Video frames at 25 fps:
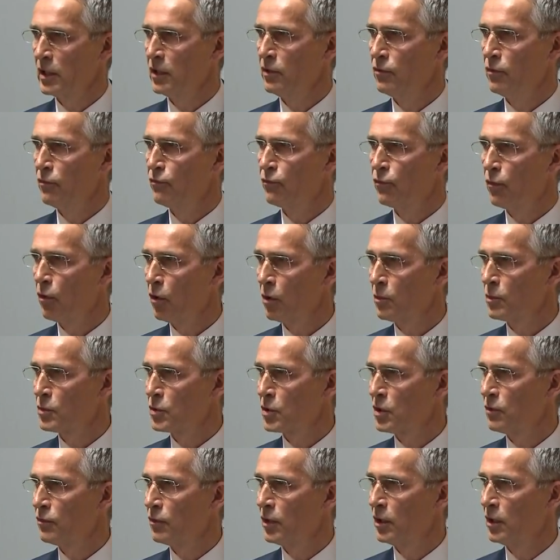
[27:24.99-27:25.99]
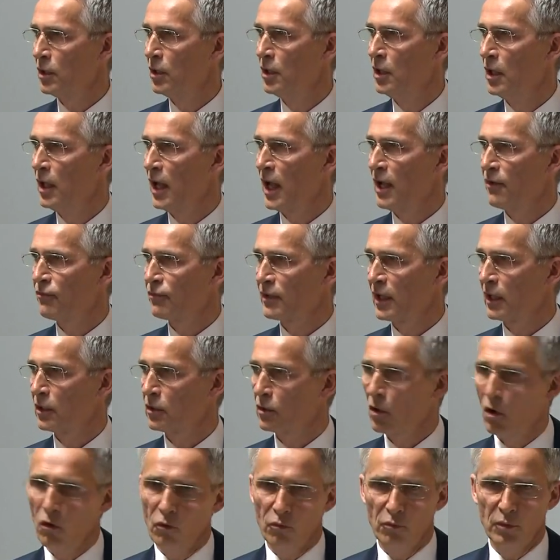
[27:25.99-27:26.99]
reforms of the Afghan
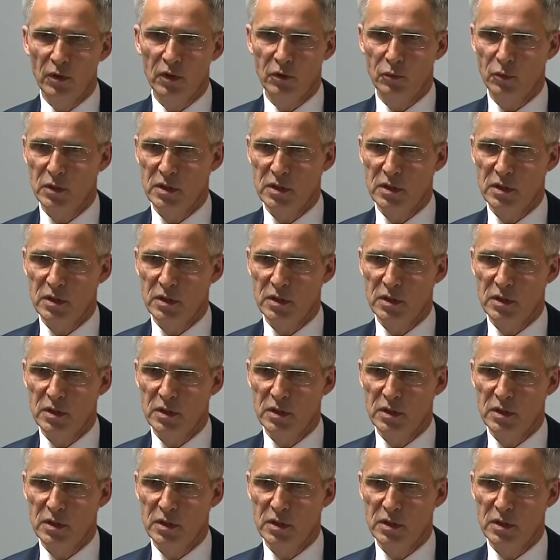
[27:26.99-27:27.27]
government,